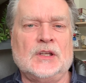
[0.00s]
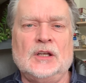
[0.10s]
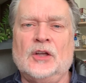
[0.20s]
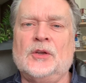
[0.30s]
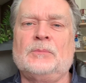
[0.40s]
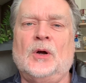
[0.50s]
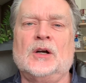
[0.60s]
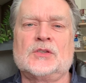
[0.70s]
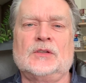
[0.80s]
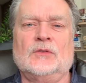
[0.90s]
in other
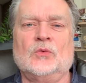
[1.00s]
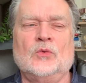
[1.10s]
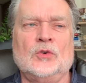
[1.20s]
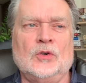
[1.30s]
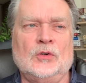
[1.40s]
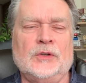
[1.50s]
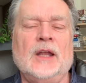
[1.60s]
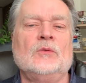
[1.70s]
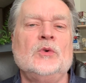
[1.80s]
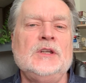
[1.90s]
parts of the world,
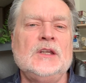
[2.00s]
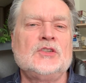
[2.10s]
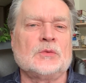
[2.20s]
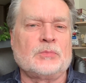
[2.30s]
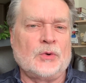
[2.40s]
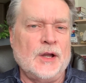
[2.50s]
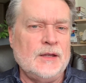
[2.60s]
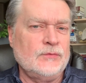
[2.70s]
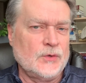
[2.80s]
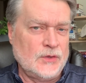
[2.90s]
and we need to
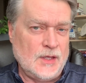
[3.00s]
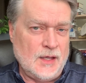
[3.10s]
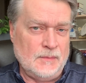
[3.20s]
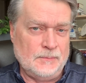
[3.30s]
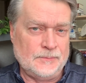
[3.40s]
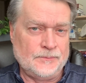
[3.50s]
pray for them.